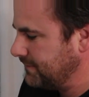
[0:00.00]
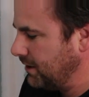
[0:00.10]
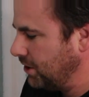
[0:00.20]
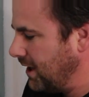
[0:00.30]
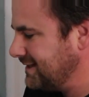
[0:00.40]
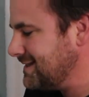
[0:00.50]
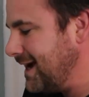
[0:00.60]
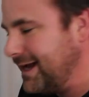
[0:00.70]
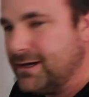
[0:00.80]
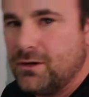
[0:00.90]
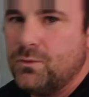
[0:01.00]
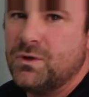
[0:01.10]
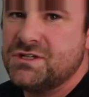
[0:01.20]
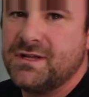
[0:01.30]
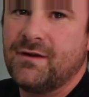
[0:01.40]
a lot tighter,
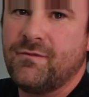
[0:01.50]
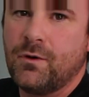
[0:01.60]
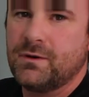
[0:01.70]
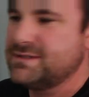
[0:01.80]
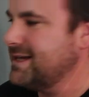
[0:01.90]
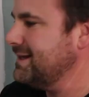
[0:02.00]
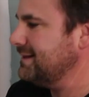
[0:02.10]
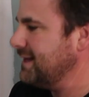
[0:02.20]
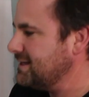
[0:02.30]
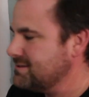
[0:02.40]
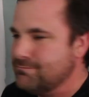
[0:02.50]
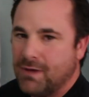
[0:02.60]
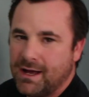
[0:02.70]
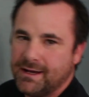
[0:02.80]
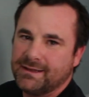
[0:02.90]
which therefore is less
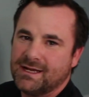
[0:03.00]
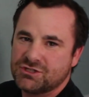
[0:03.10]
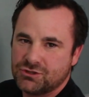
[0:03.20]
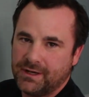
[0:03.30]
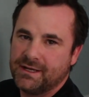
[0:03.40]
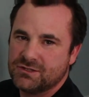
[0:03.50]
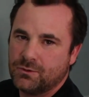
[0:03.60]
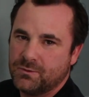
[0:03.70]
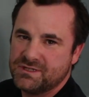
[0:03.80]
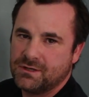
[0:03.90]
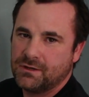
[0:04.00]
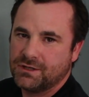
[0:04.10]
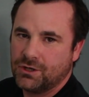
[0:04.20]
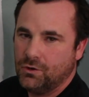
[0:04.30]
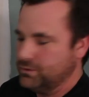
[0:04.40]
mud and less shrinkage when we start
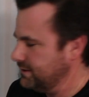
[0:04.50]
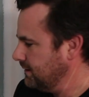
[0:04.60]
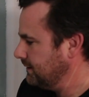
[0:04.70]
to coat.